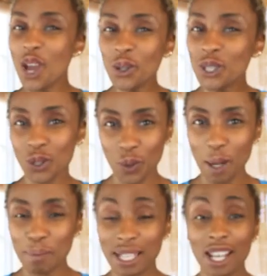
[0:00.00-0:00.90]
no
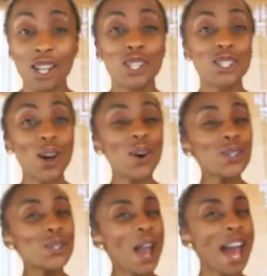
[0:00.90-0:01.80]
script. So
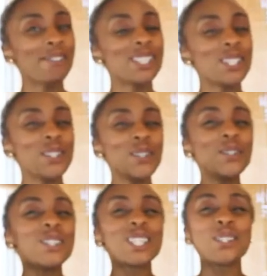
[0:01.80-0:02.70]
you have to
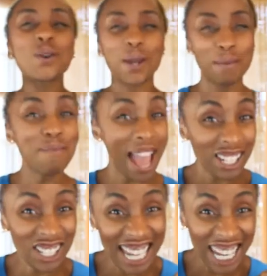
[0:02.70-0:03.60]
use your
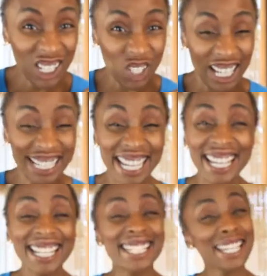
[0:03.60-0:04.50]
imagination
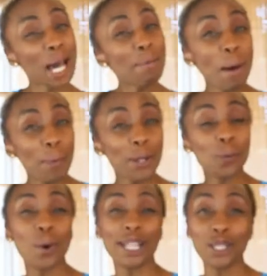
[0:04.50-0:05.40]
to come up
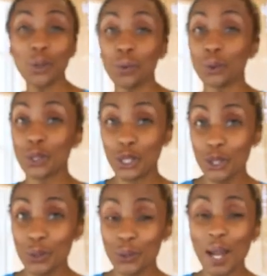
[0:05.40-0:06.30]
with what you will
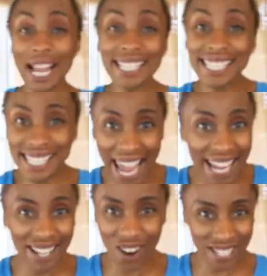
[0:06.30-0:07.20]
do and
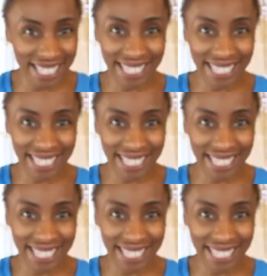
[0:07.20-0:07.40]
say on